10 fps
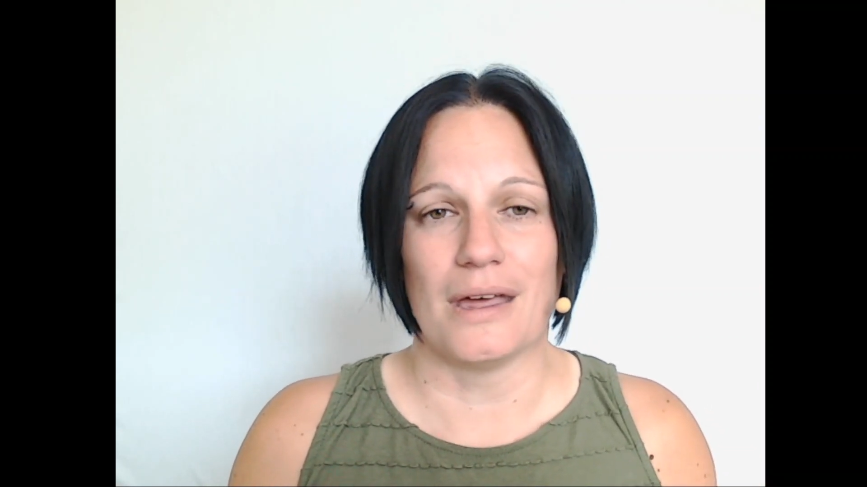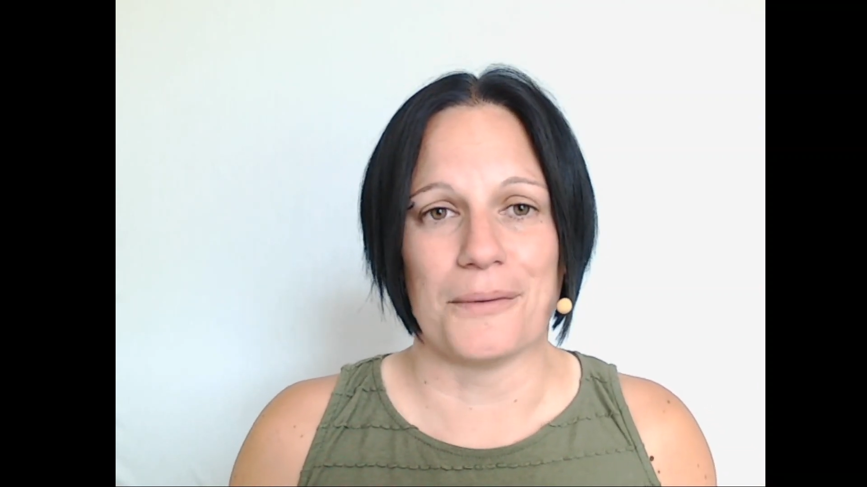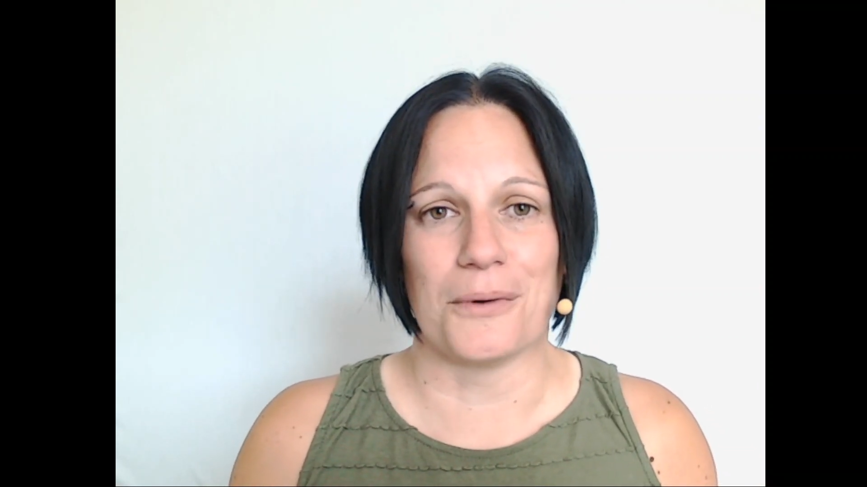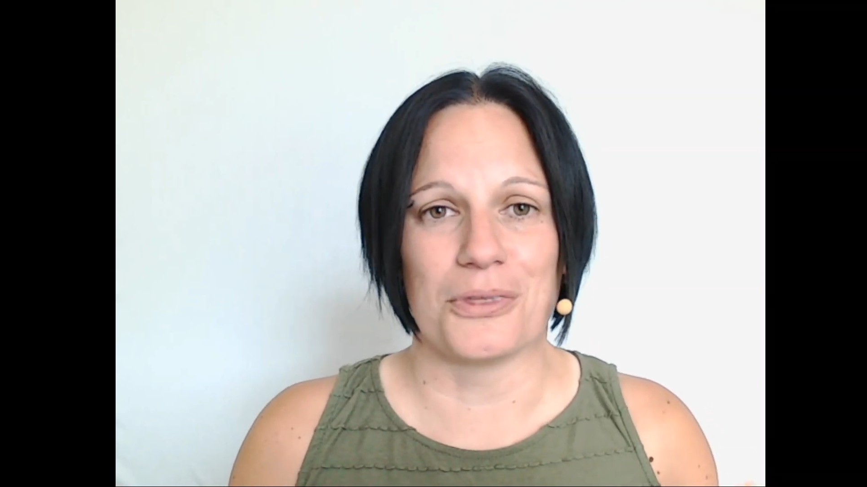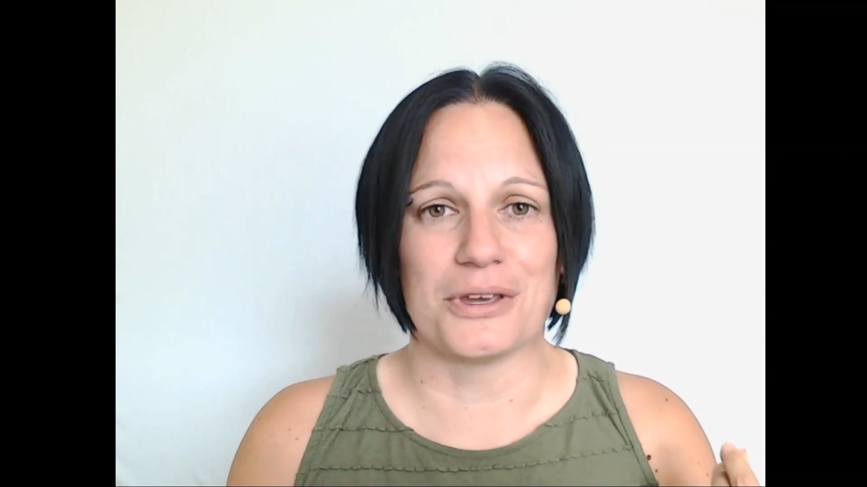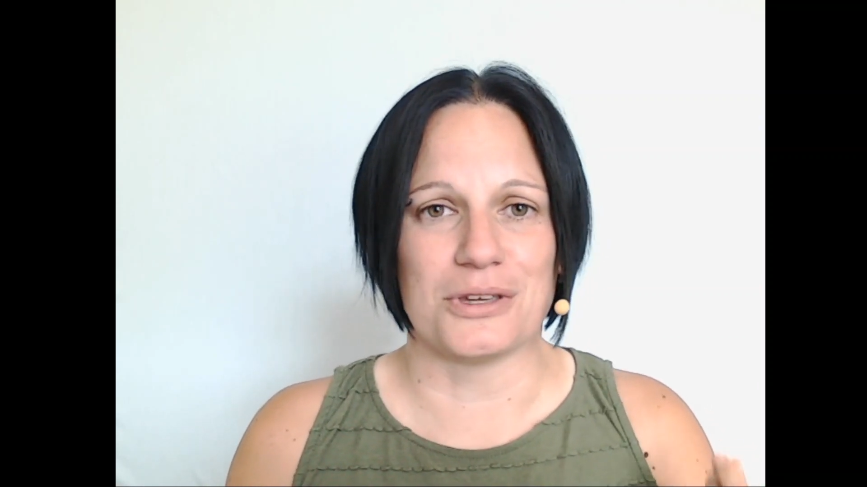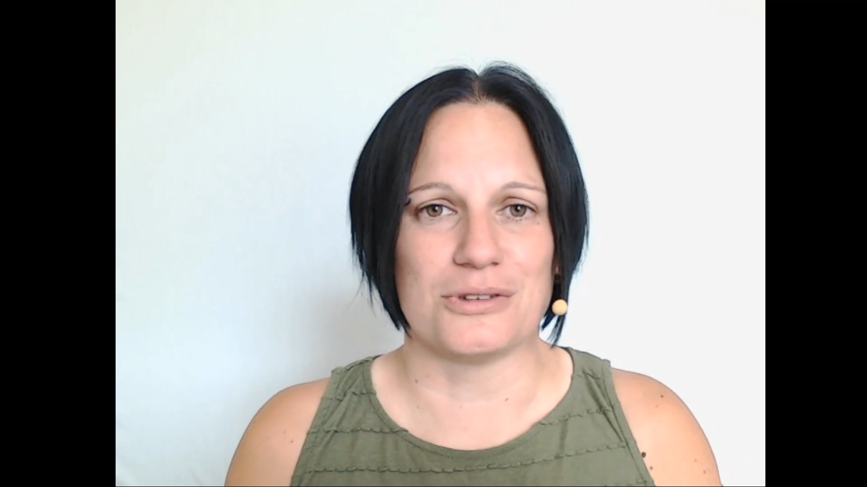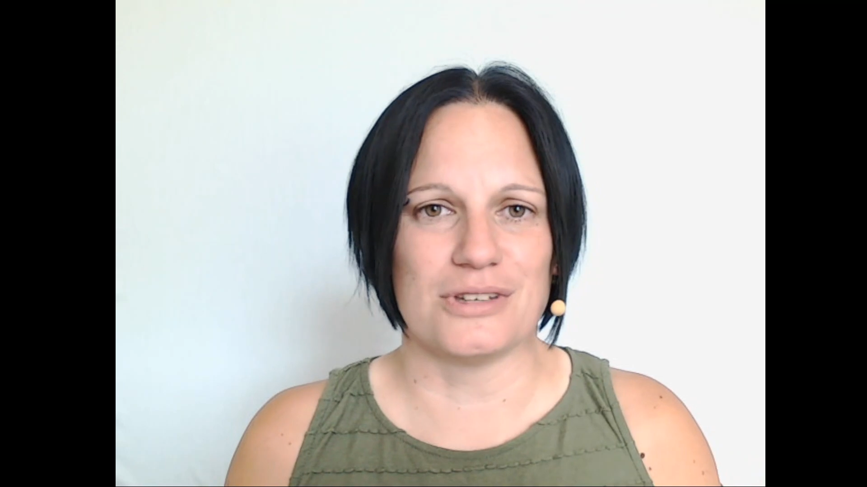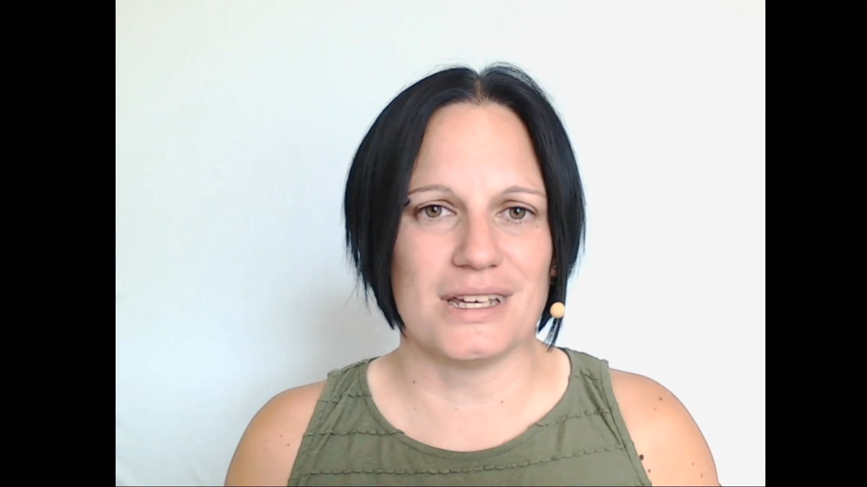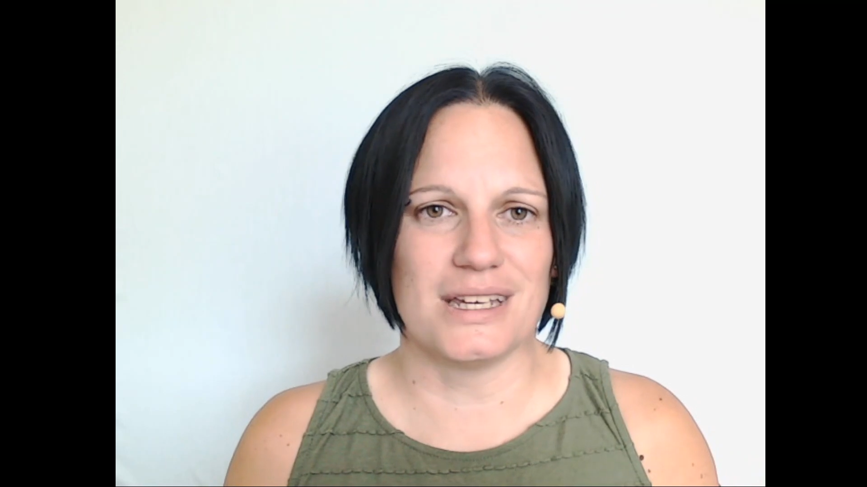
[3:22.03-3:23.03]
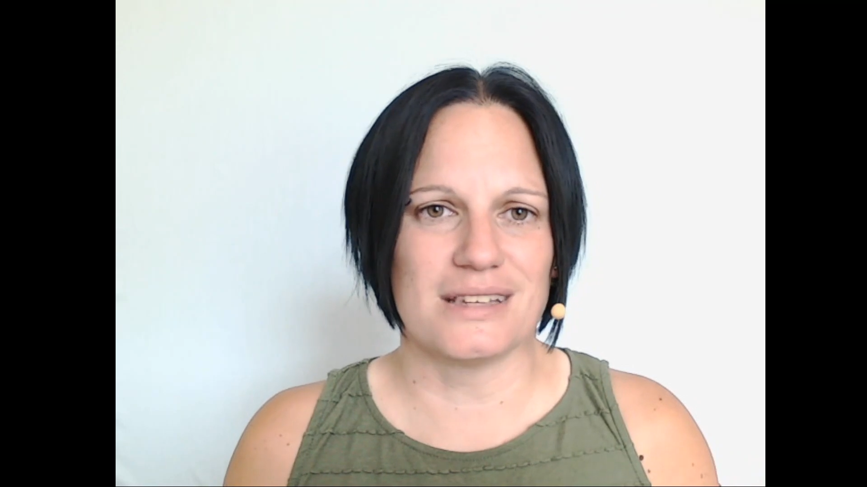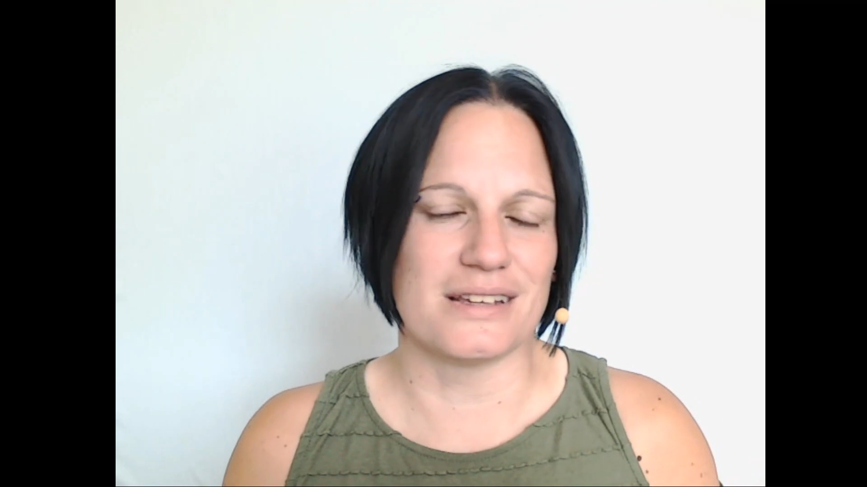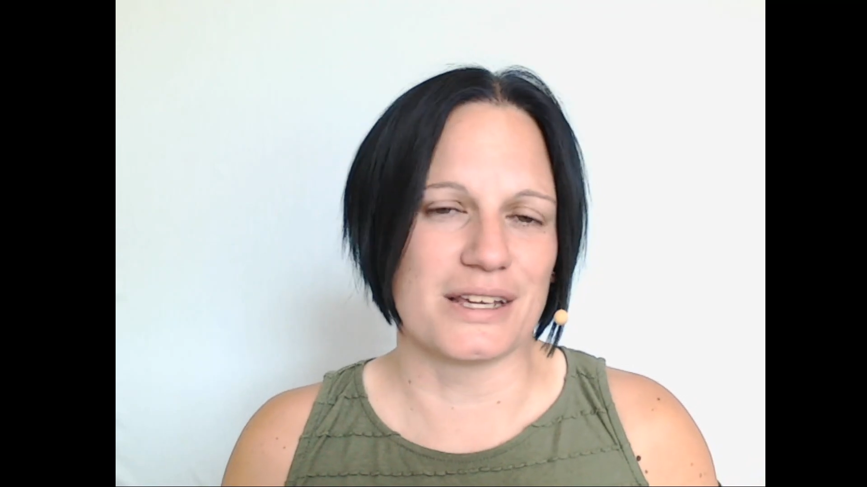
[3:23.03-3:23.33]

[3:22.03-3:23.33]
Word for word: and wanting you to eat and